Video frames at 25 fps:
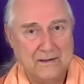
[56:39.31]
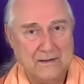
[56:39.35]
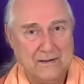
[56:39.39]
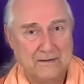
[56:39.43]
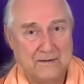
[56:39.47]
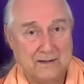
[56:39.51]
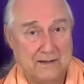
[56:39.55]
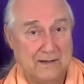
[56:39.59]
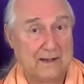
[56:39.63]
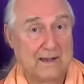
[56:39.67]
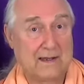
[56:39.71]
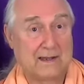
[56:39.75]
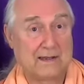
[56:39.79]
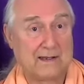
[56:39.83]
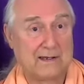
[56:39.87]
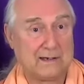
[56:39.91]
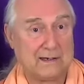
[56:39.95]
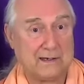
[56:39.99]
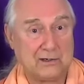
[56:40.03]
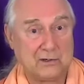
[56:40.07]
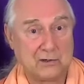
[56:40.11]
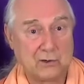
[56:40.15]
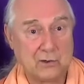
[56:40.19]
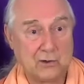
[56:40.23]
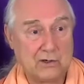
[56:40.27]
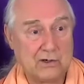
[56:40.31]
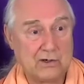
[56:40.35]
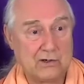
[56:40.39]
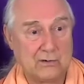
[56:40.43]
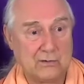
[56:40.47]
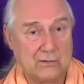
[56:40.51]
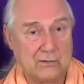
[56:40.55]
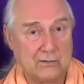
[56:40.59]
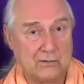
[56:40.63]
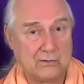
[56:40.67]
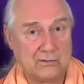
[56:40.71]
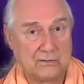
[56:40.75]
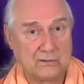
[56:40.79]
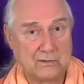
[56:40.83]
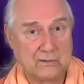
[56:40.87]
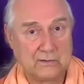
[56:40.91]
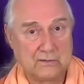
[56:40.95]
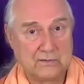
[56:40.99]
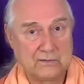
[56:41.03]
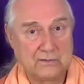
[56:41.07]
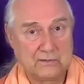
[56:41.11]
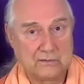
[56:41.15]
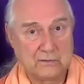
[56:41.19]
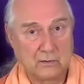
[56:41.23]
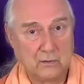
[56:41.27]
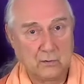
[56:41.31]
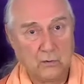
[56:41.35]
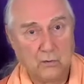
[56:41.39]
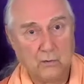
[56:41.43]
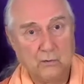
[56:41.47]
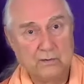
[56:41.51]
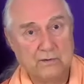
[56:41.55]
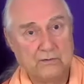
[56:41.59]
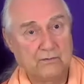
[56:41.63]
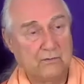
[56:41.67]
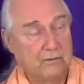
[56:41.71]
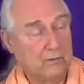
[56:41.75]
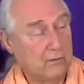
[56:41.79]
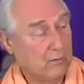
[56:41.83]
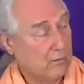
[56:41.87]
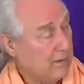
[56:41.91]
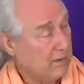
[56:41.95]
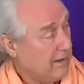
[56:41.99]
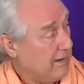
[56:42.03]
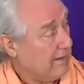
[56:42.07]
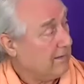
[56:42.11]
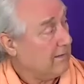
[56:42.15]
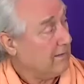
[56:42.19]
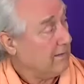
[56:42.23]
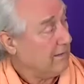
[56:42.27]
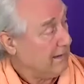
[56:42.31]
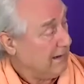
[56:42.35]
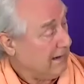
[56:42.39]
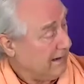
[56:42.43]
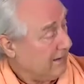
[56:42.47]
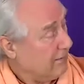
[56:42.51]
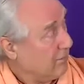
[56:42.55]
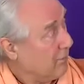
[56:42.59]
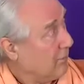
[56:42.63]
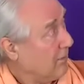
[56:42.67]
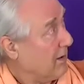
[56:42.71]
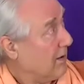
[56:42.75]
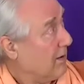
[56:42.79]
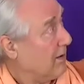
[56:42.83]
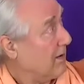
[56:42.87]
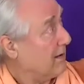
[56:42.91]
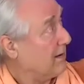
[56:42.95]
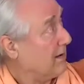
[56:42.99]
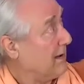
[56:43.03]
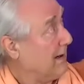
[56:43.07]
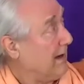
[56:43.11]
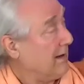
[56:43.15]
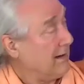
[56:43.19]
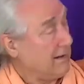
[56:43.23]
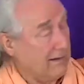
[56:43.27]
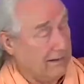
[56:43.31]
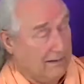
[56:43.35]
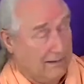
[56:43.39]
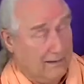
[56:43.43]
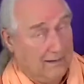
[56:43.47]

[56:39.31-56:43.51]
Then I can enjoy you. So this is a whole different run, and we looked at it,